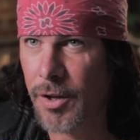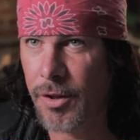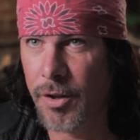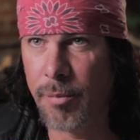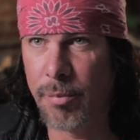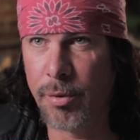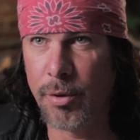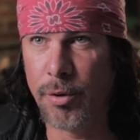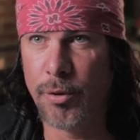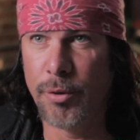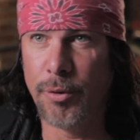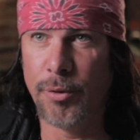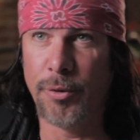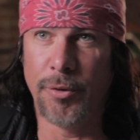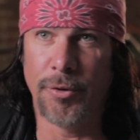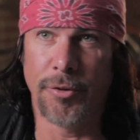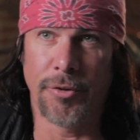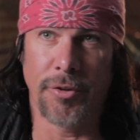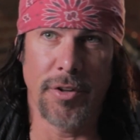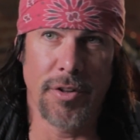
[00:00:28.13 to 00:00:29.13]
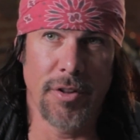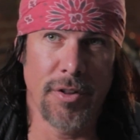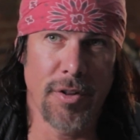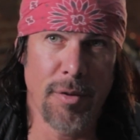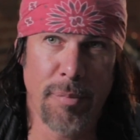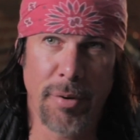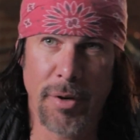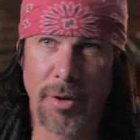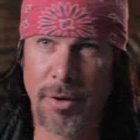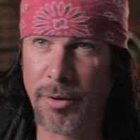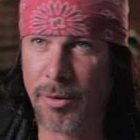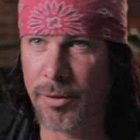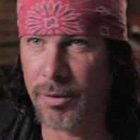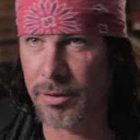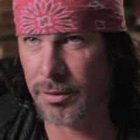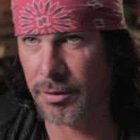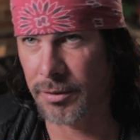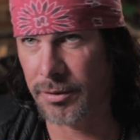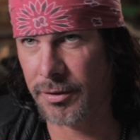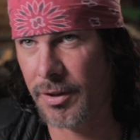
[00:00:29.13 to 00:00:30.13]
the booze and the
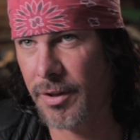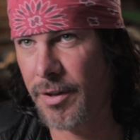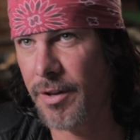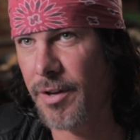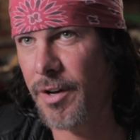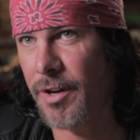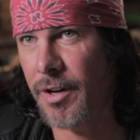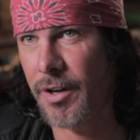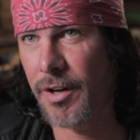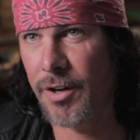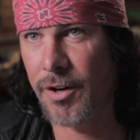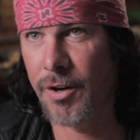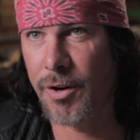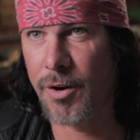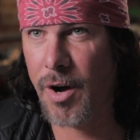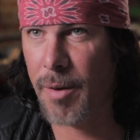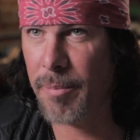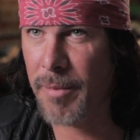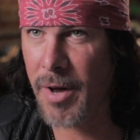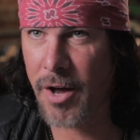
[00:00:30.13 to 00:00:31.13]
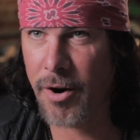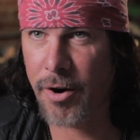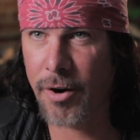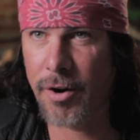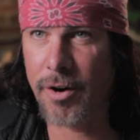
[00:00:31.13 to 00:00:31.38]
pills and the, you know, I'm not